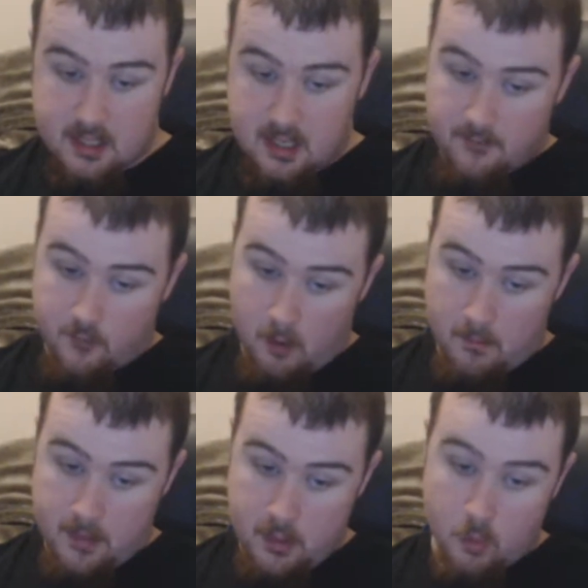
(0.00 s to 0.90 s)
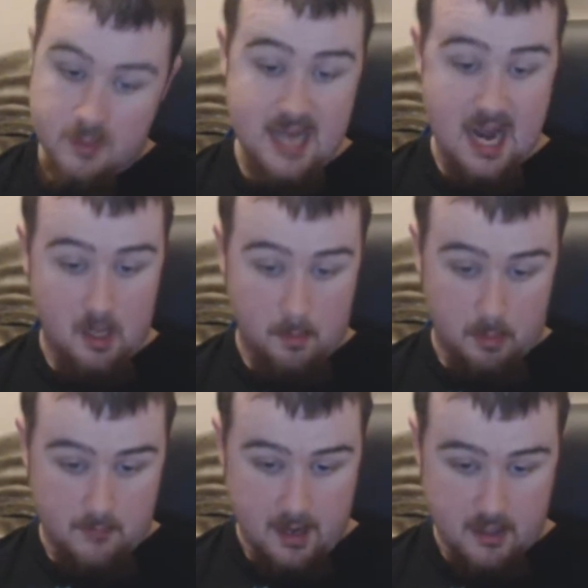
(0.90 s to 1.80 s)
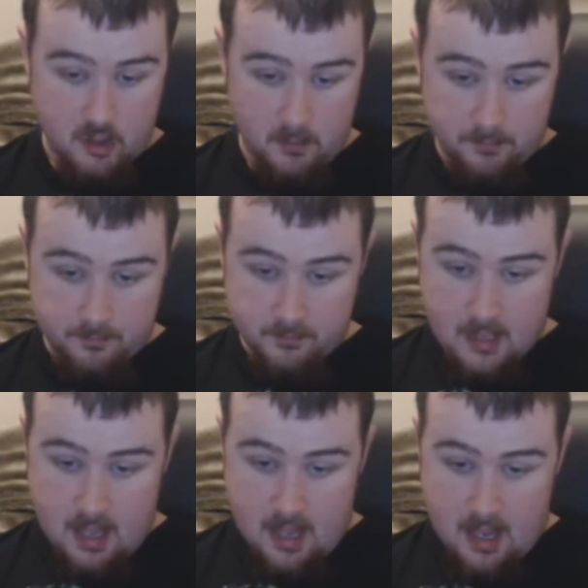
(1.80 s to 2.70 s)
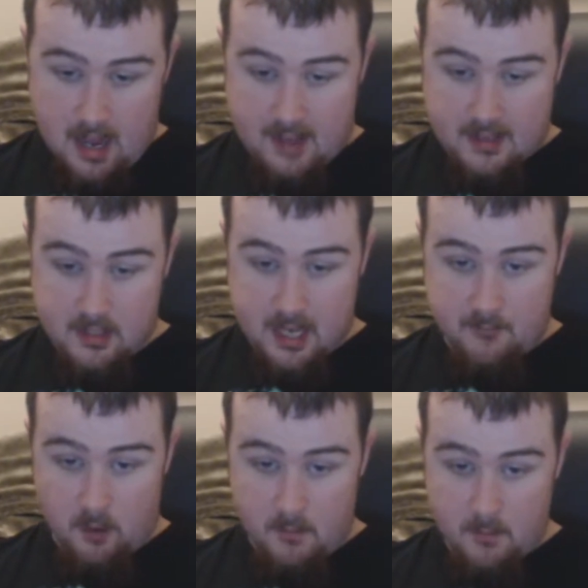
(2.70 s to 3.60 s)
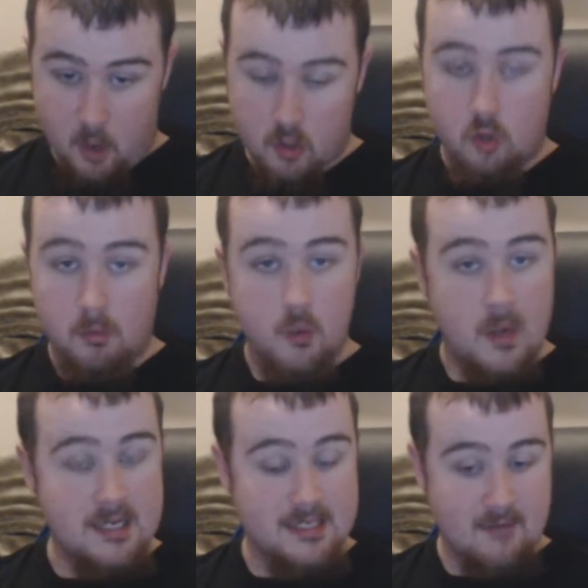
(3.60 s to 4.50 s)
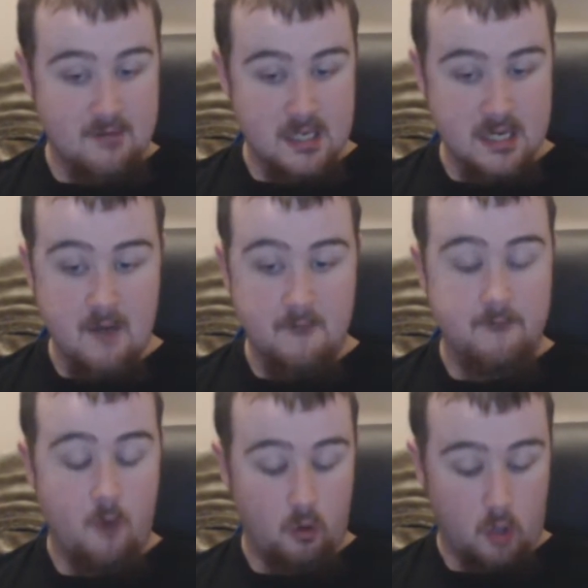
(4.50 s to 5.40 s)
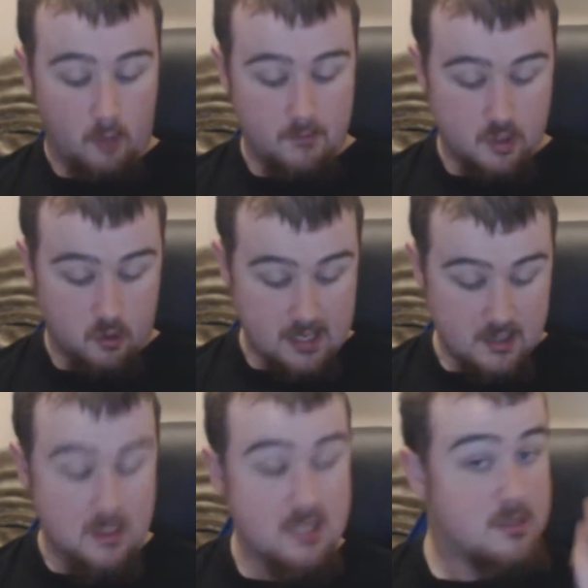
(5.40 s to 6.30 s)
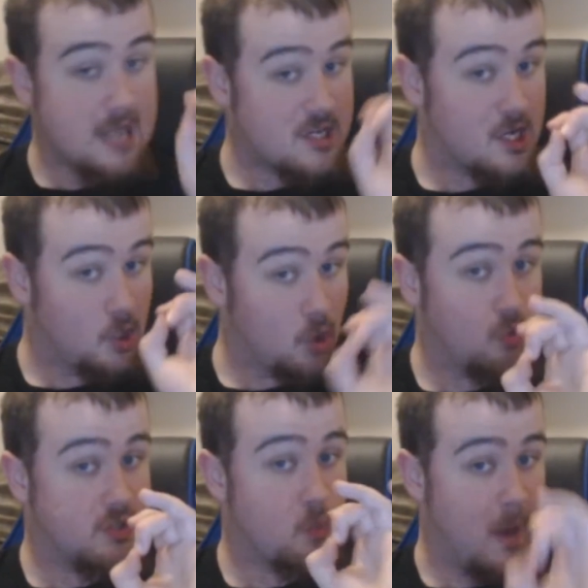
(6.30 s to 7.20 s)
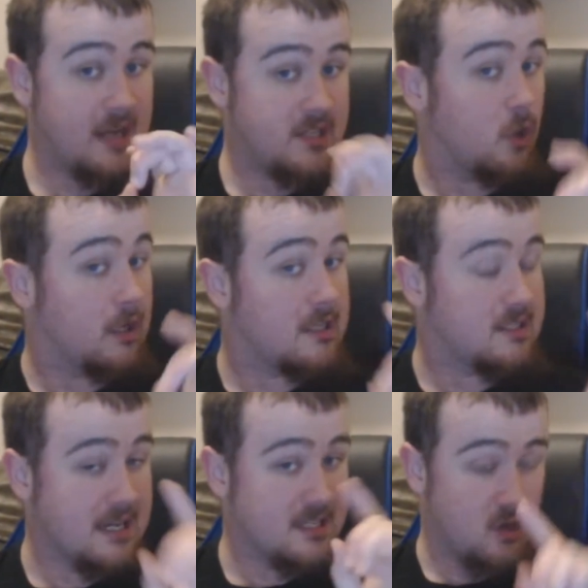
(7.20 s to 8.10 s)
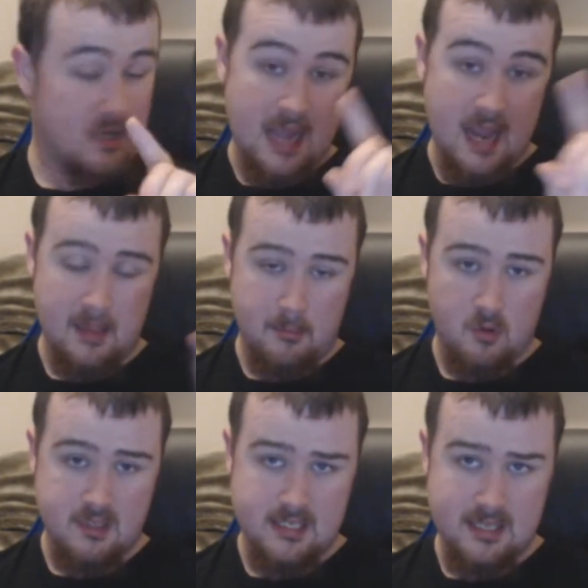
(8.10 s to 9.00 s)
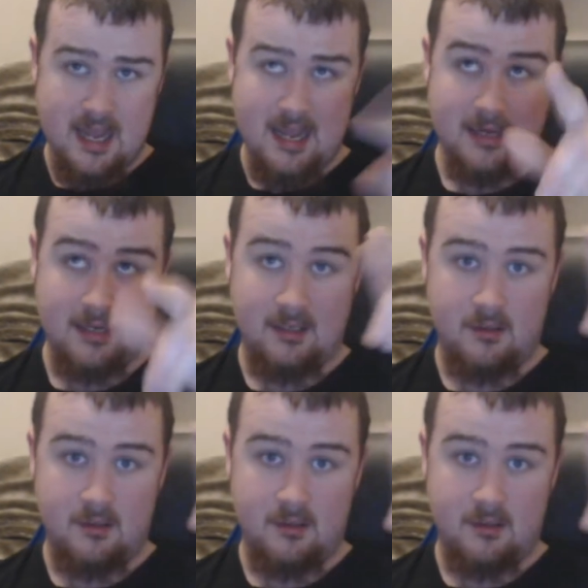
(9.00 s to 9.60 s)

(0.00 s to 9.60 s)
from the Osaka Prefecture. This came from October 2017 Fall Harvest Crate. So this was actually close to when I started, because I started getting the boxes in